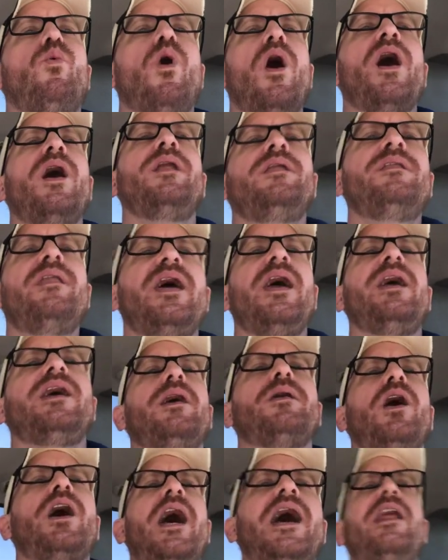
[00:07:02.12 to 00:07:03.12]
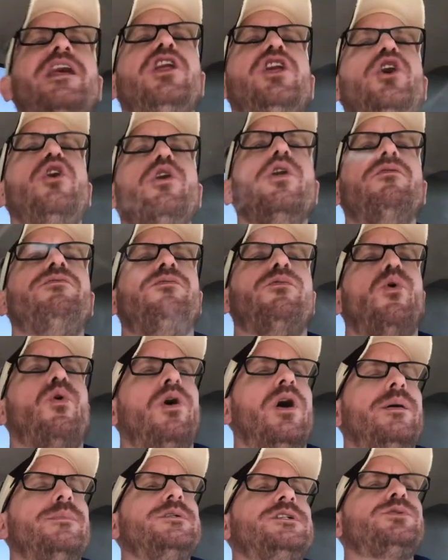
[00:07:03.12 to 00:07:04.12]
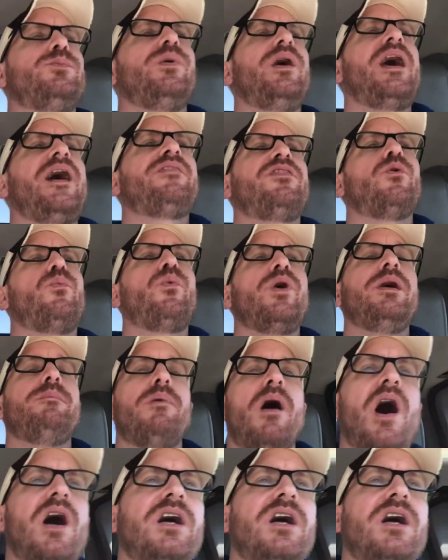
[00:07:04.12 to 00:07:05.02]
for one, they added uniforms. We had the